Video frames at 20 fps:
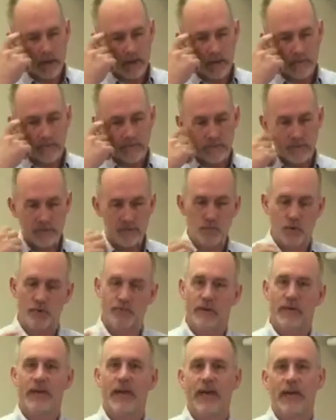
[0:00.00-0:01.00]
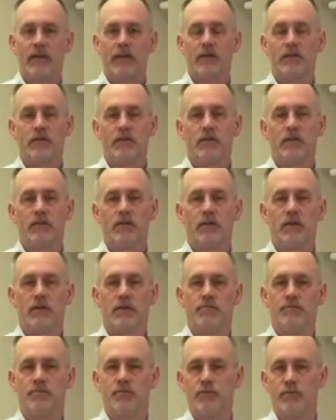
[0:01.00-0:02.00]
is more mechanical.
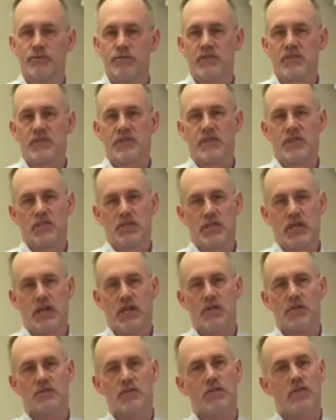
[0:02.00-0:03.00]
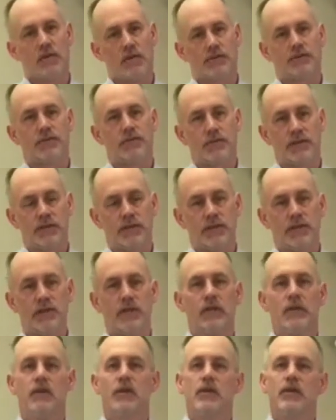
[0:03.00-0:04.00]
Movements can change or alter it.
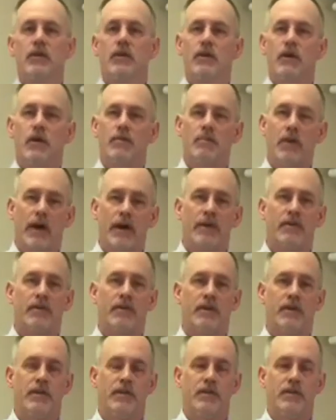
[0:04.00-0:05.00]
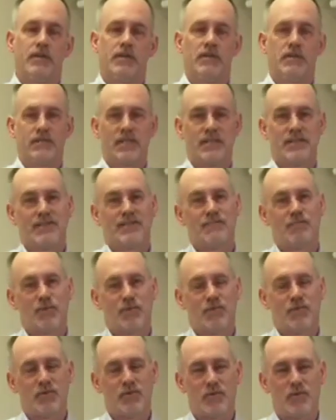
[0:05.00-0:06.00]
A migraine is less more
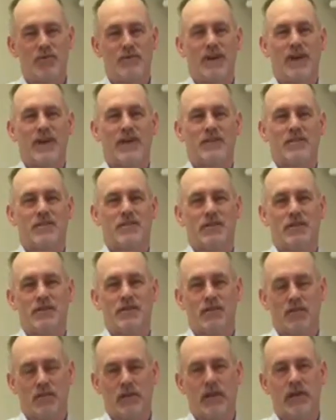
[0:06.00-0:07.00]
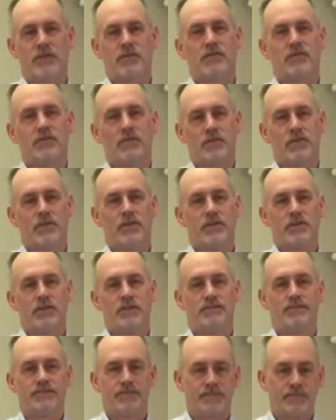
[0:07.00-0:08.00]
neurological in origin
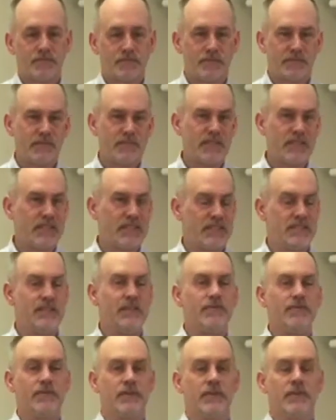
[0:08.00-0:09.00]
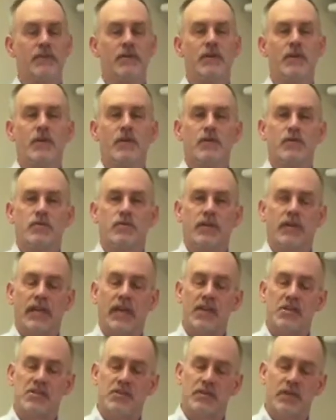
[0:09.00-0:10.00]
and different. So
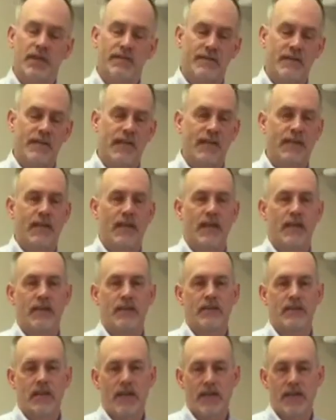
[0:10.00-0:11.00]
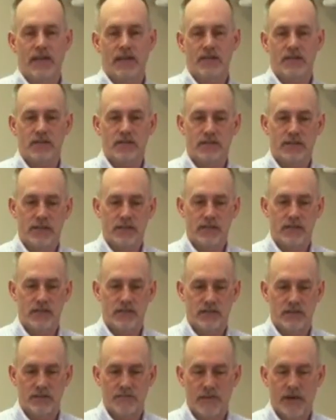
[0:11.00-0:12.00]
occasionally you have a neck headache that actually is
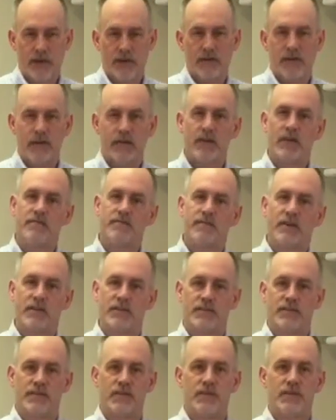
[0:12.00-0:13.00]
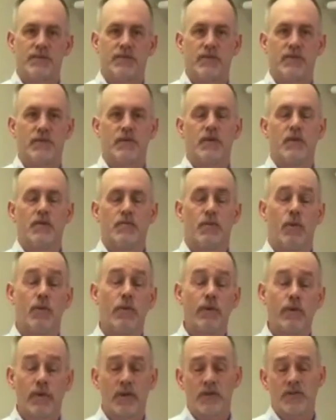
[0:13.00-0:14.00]
a migraine and vice versa. What we
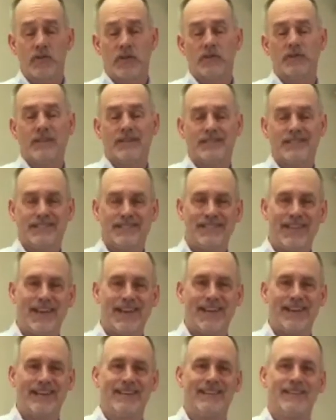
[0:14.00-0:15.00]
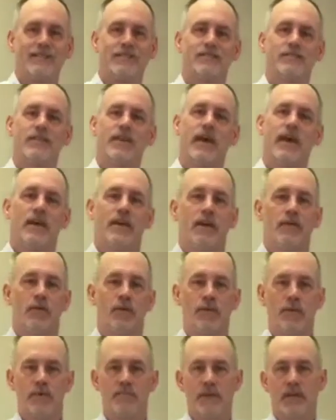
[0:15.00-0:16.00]
want to talk about today is that we
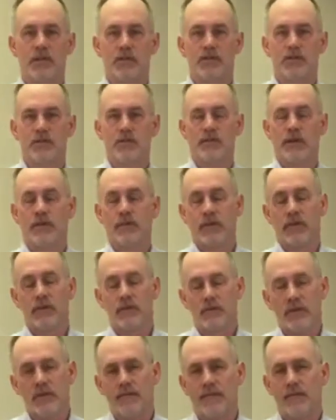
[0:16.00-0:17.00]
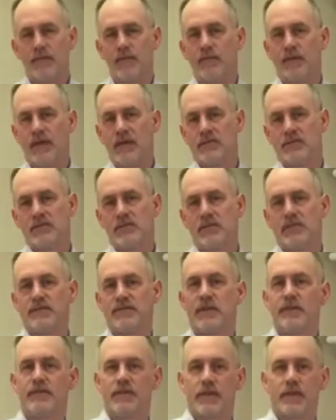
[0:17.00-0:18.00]
want to make sure that we do have a few patients
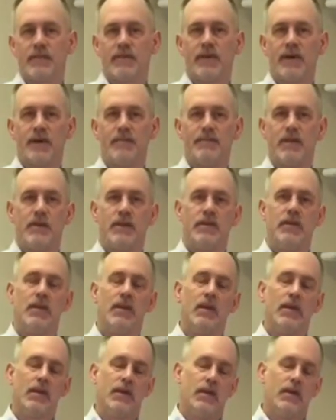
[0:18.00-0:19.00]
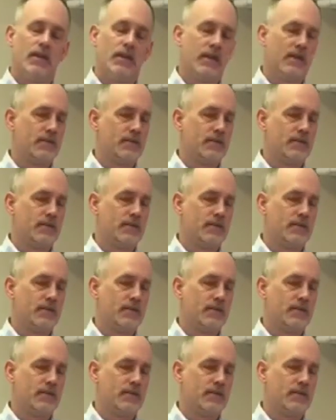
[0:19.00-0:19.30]
that have come in that